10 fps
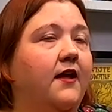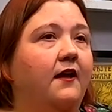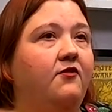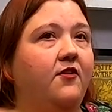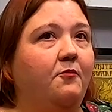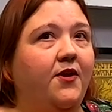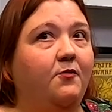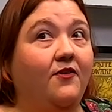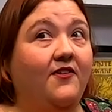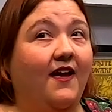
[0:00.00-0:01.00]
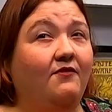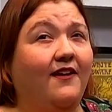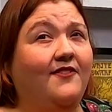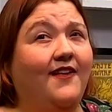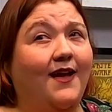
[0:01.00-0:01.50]
If somebody wants to have
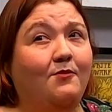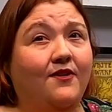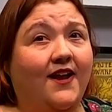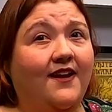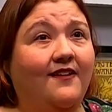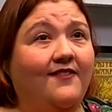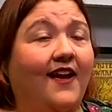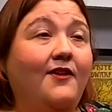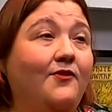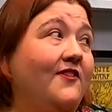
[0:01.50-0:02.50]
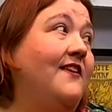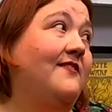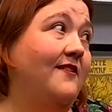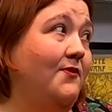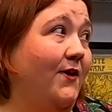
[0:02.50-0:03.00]
like cybernetics, I use
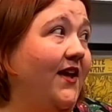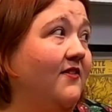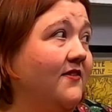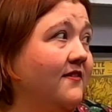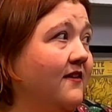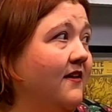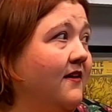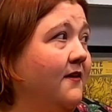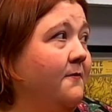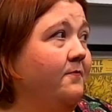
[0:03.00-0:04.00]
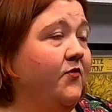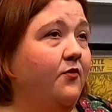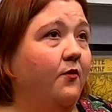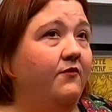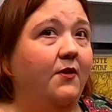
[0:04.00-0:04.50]
Teens in Space.
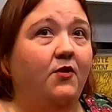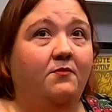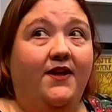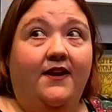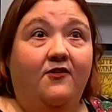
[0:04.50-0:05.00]
So if they want to be an